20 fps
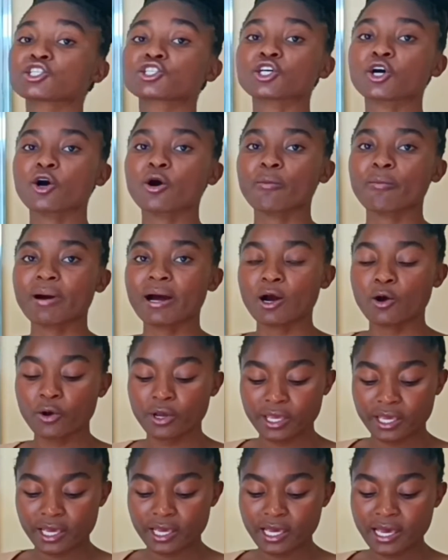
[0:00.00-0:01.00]
soma,
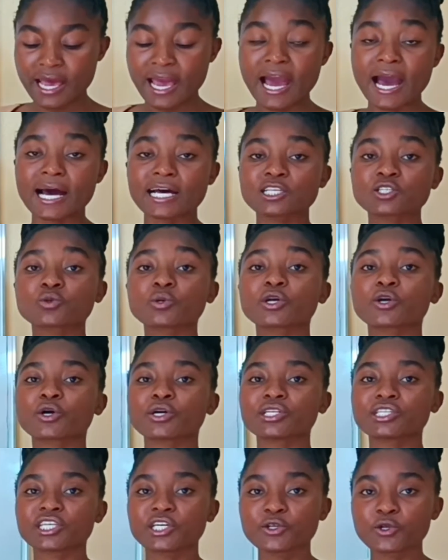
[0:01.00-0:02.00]
okay? As we
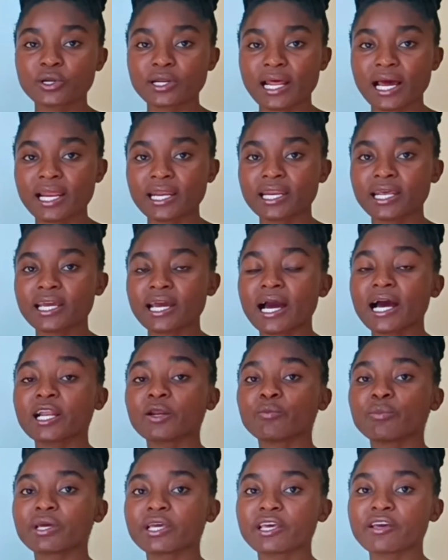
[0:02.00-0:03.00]
continue learning,
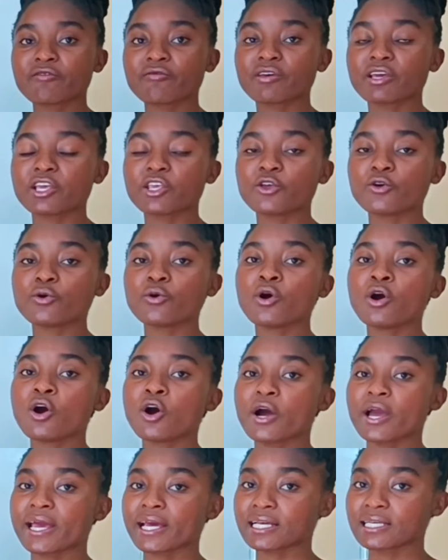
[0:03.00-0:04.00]
I'll be giving you
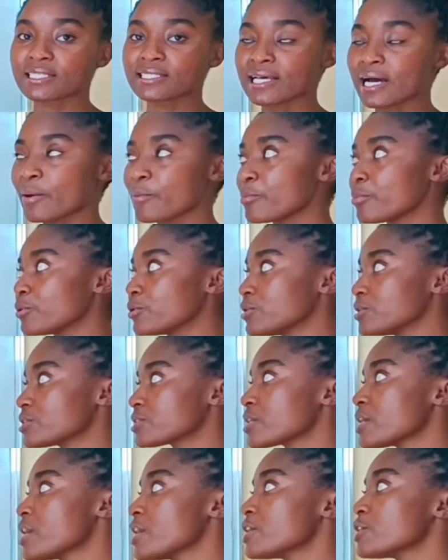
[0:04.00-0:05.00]

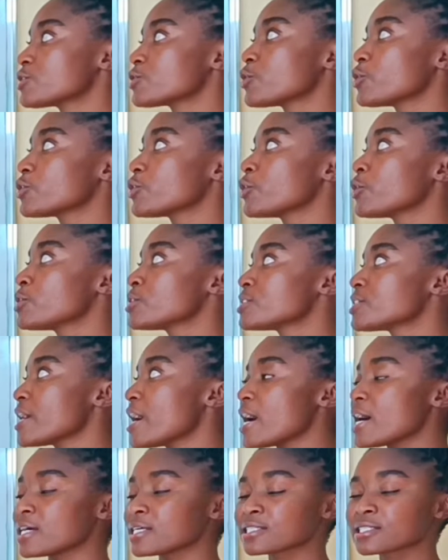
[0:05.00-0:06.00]
examples. So don't
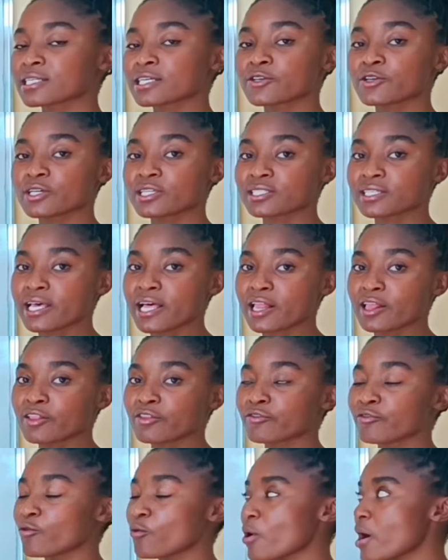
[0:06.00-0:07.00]
ask
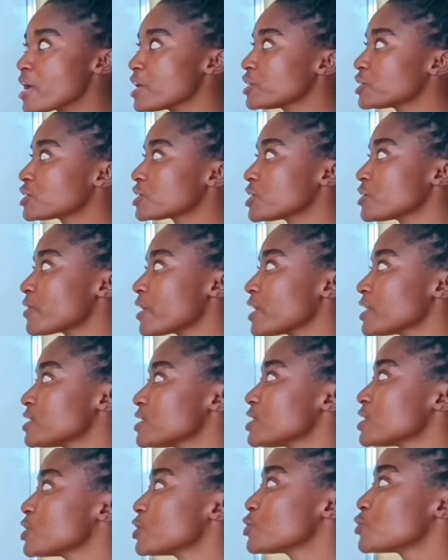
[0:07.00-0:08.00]
yourself, why is she
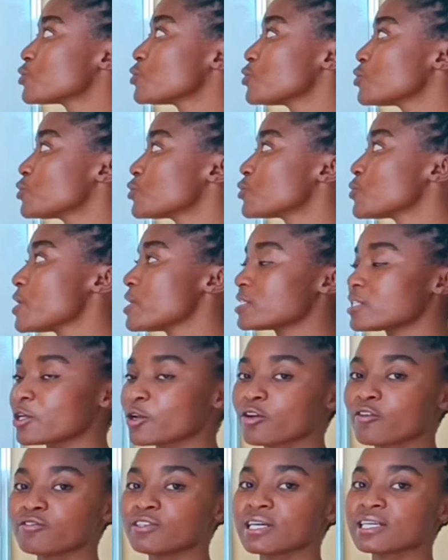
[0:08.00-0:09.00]
writing to
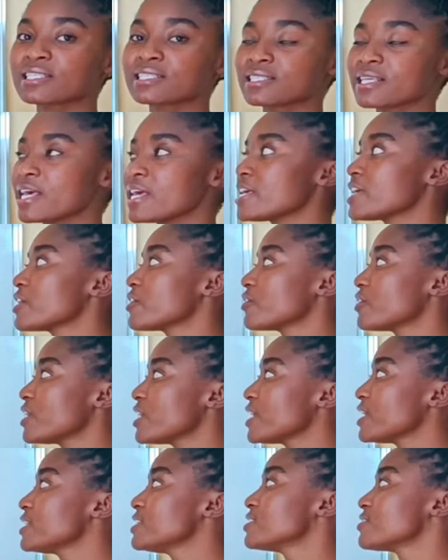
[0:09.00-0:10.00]
instead of just saying
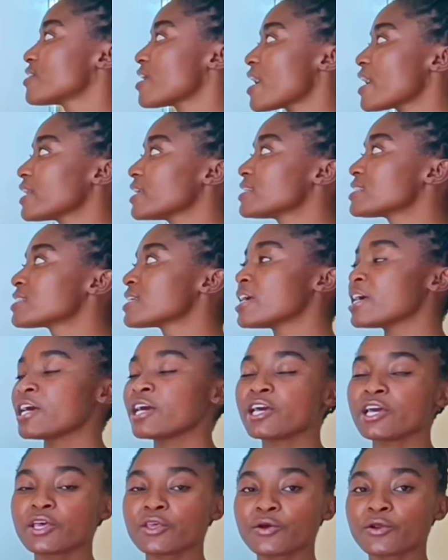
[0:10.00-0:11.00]
read, write,
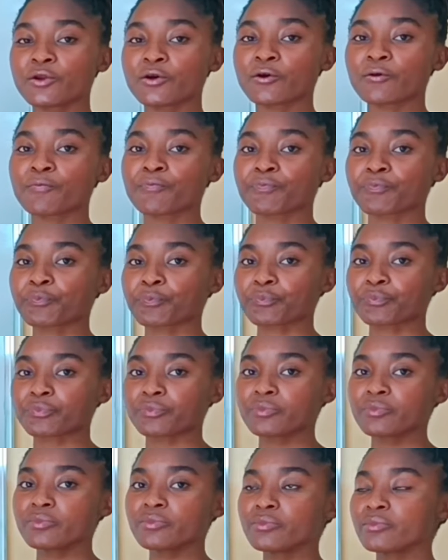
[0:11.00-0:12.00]
you know?
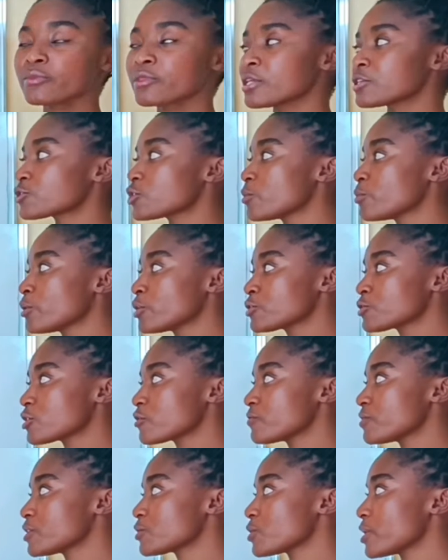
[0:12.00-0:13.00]
So most
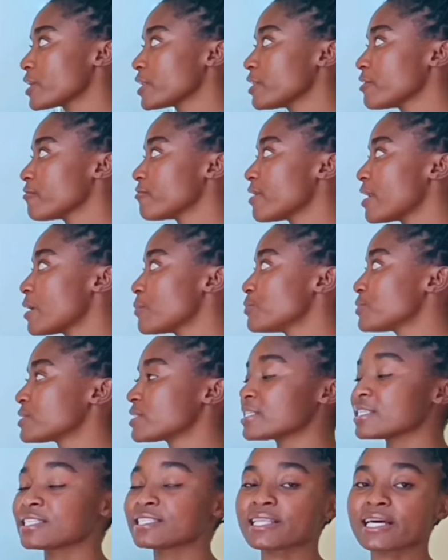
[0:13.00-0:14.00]
of the Swahili verbs
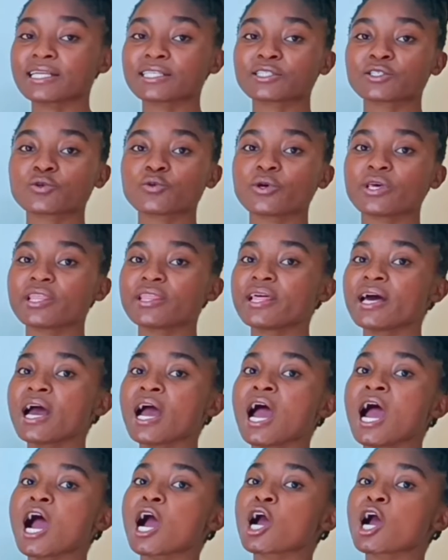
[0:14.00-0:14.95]
starts with